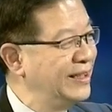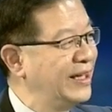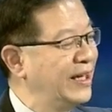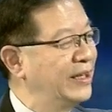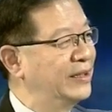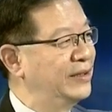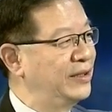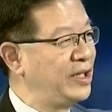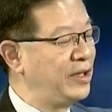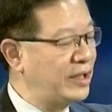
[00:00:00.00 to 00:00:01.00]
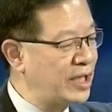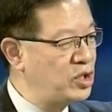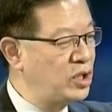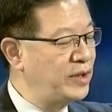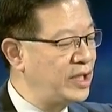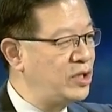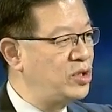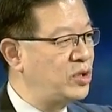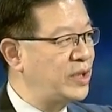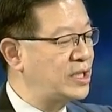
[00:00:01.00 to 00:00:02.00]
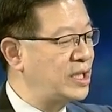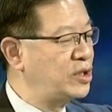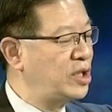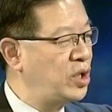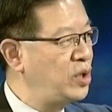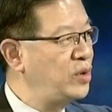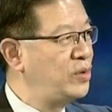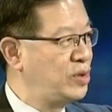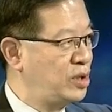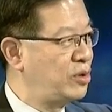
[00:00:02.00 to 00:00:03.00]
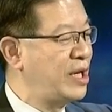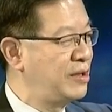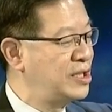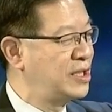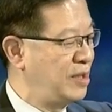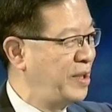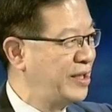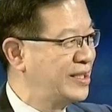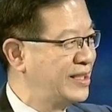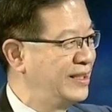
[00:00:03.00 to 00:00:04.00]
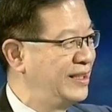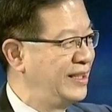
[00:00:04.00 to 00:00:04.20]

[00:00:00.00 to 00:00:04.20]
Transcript: And it, Nigeria enjoys such a huge trade surplus.